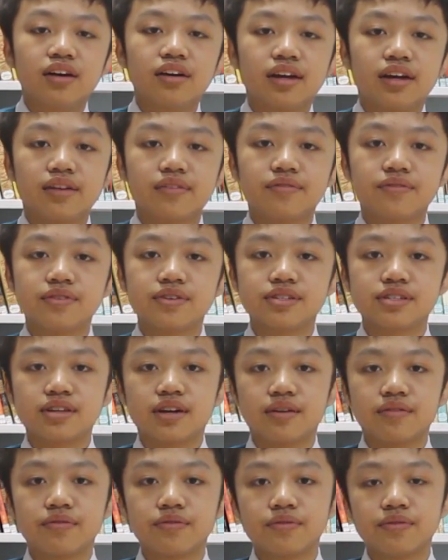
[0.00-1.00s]
Okay, first
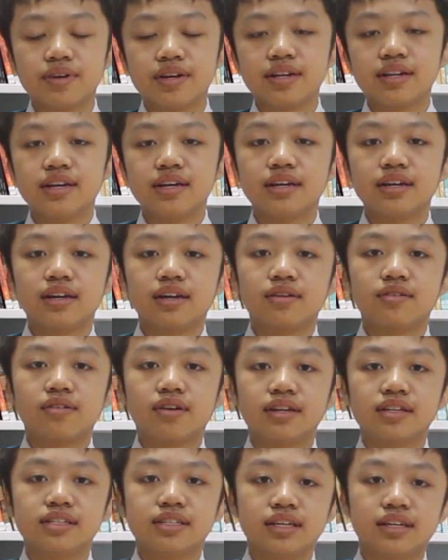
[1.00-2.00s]
off, reading and
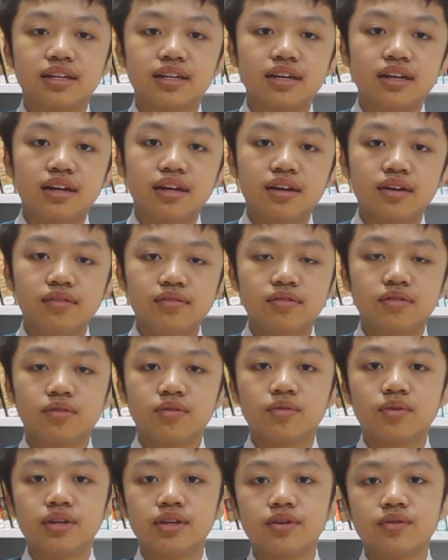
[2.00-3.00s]
writing.
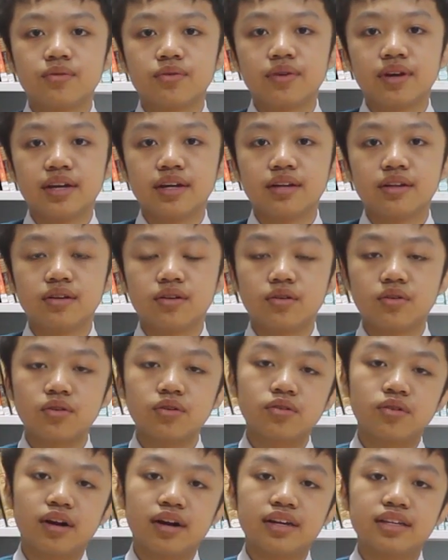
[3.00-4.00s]
When you read
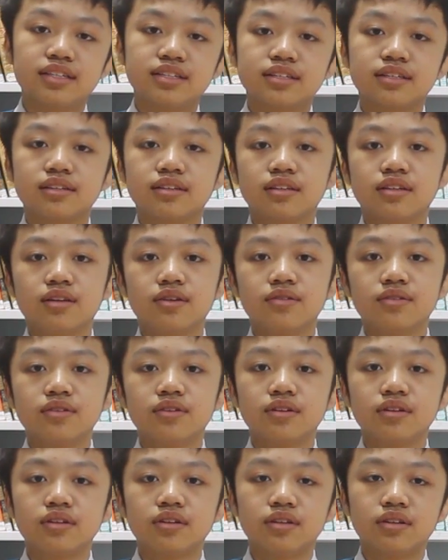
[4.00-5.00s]
or write,
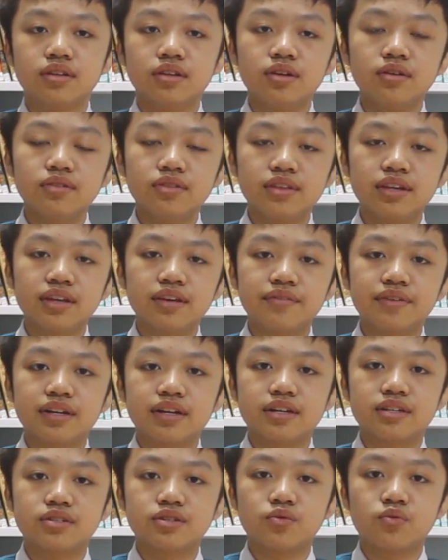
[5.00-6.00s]
don't think of it
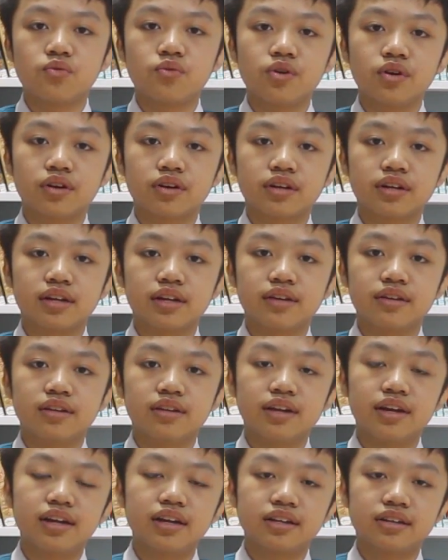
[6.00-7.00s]
as a word
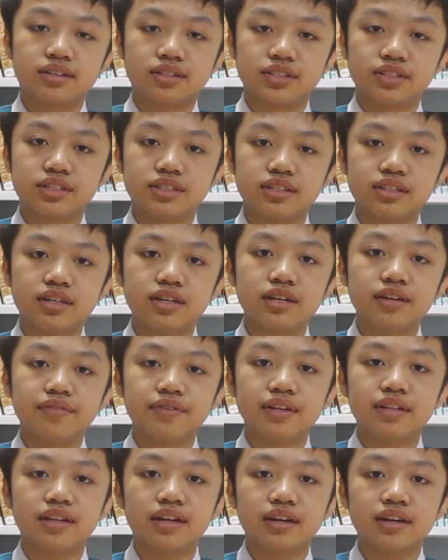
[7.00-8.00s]
in English. Think of
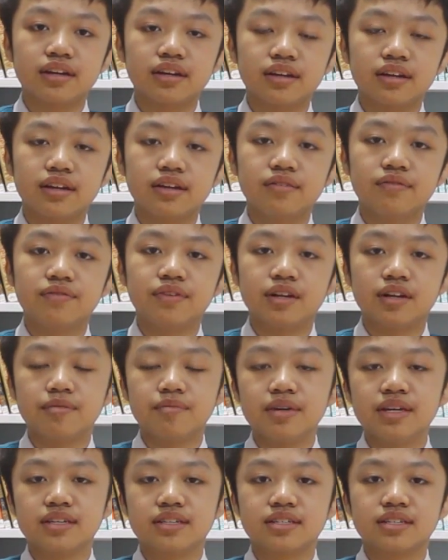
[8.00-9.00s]
it like in
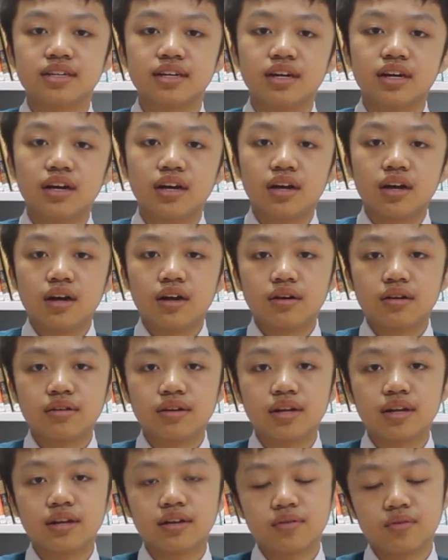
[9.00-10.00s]
Vietnamese.
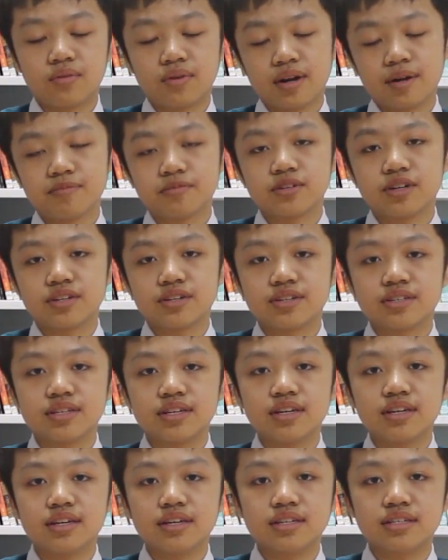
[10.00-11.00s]
What I'm trying to
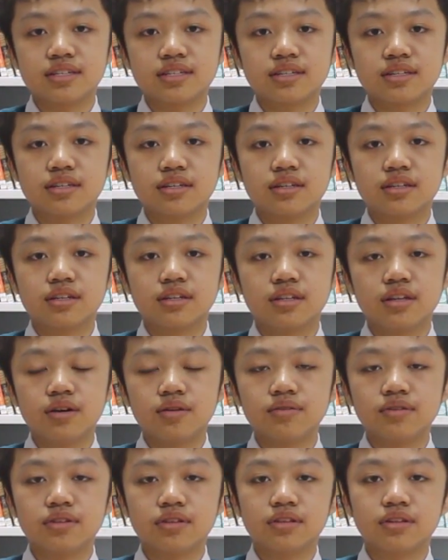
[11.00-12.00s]
say is,
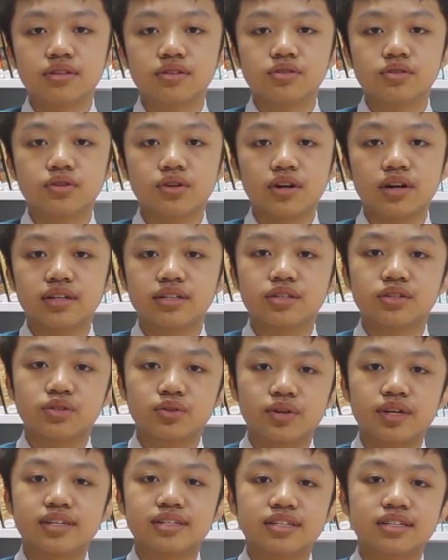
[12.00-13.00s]
don't try to
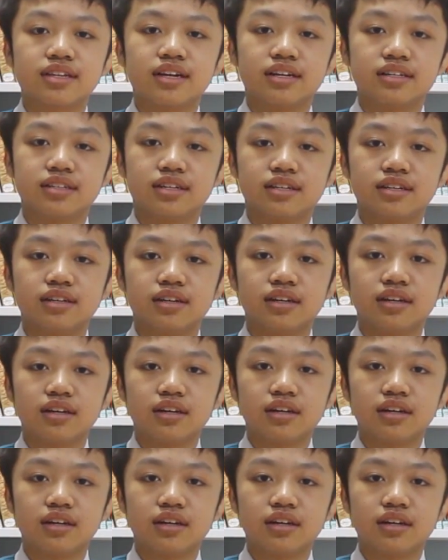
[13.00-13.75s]
translate it.